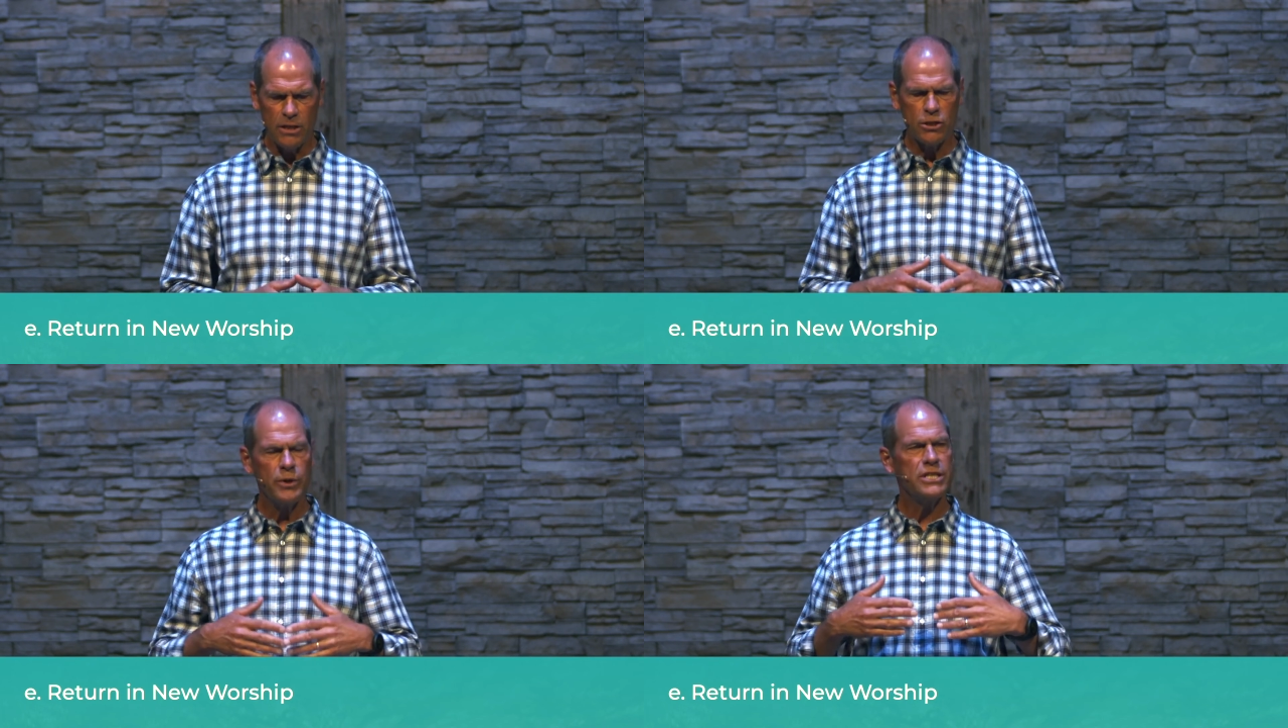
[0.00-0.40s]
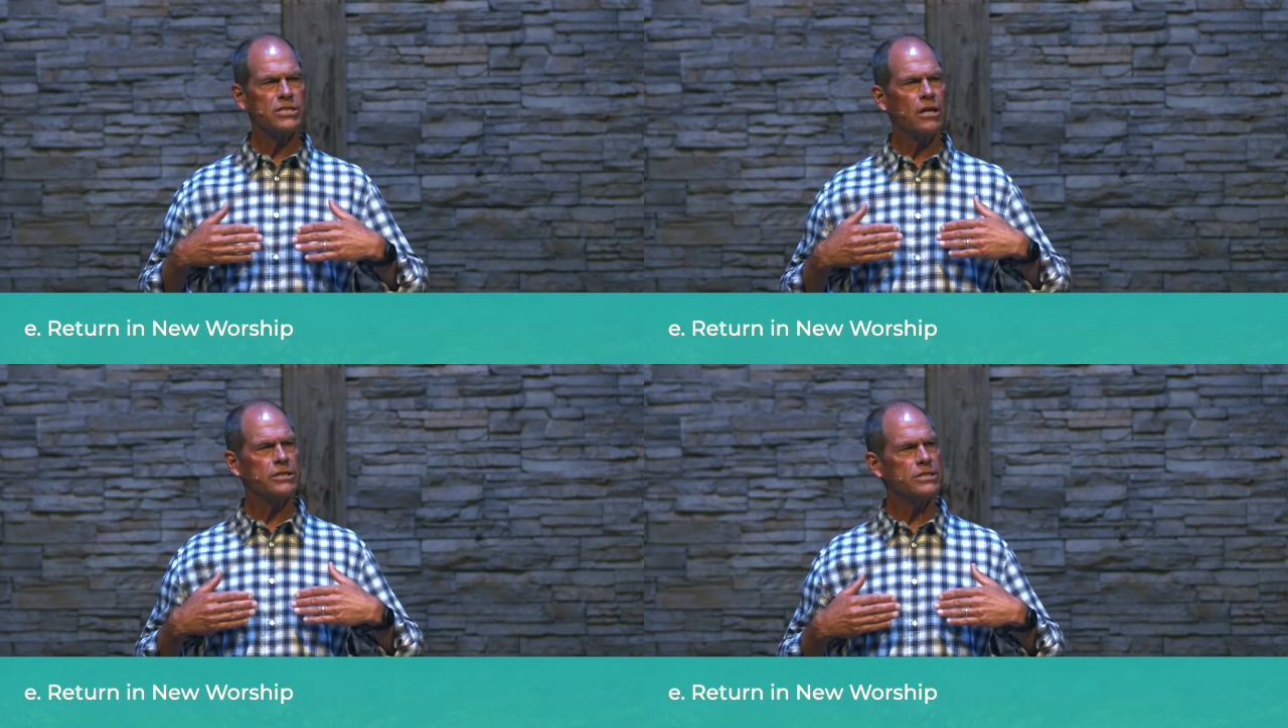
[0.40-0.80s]
So he
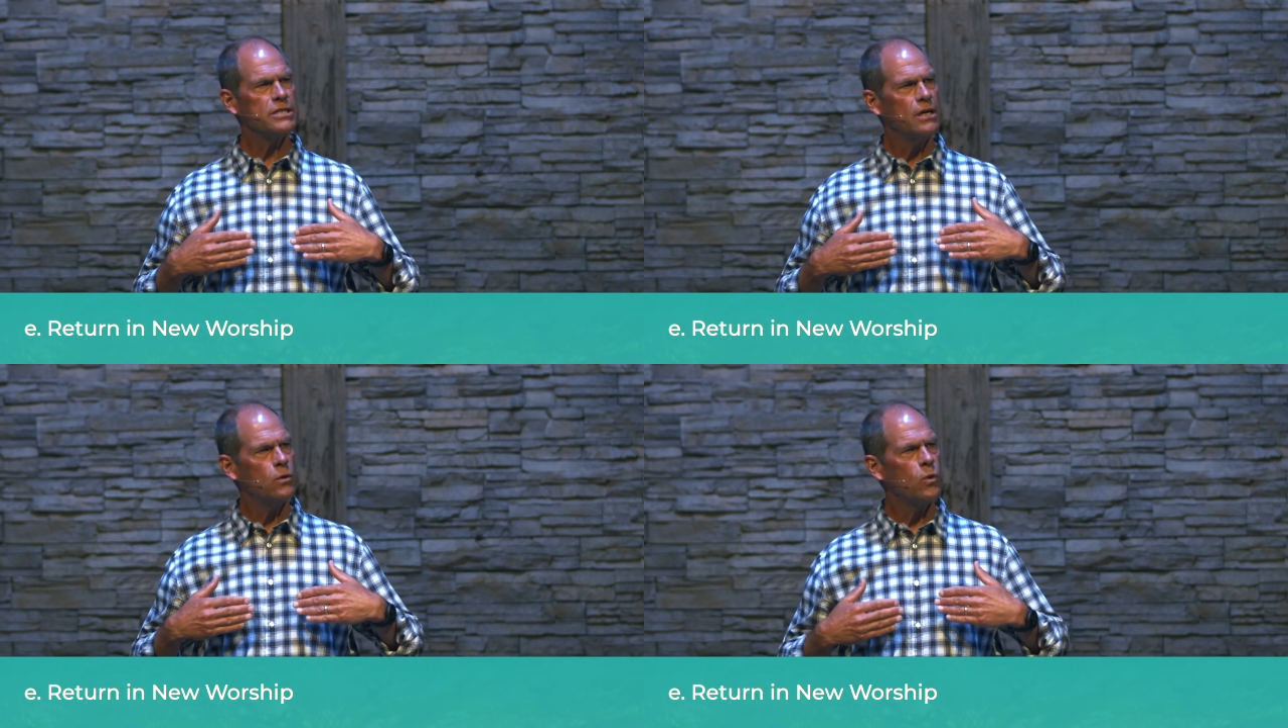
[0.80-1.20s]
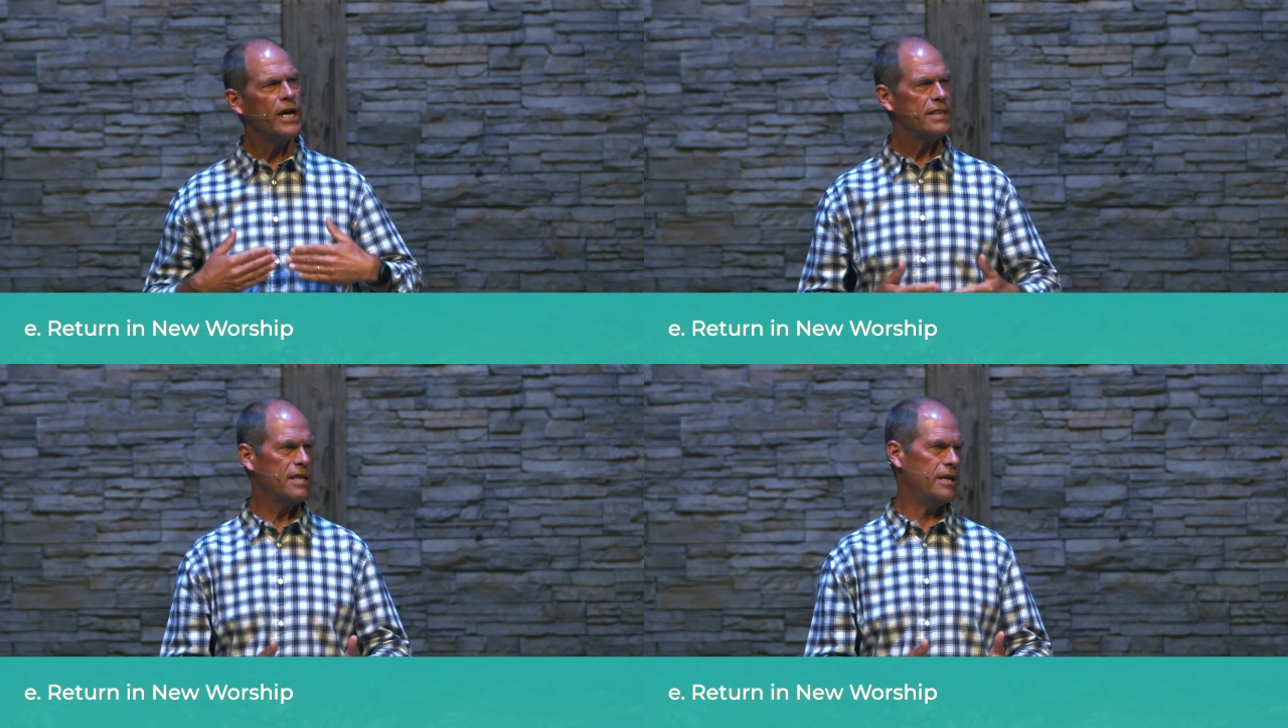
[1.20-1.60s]
starts
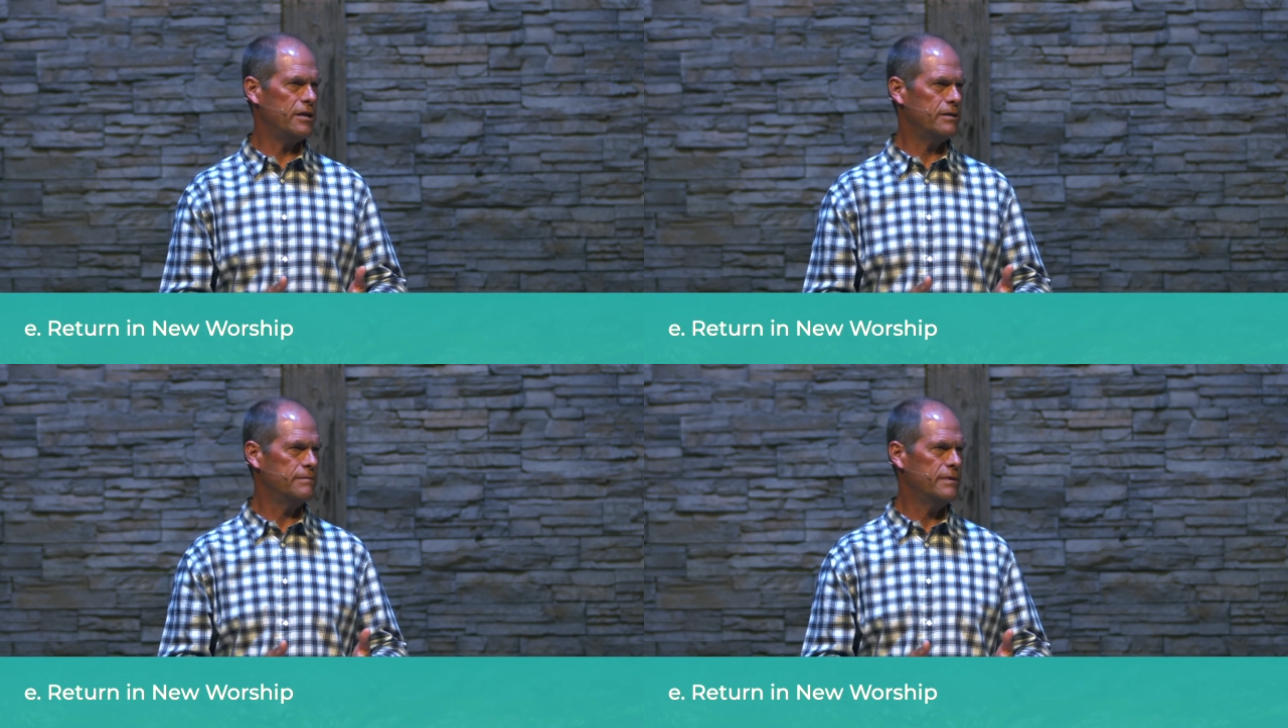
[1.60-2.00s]
right there.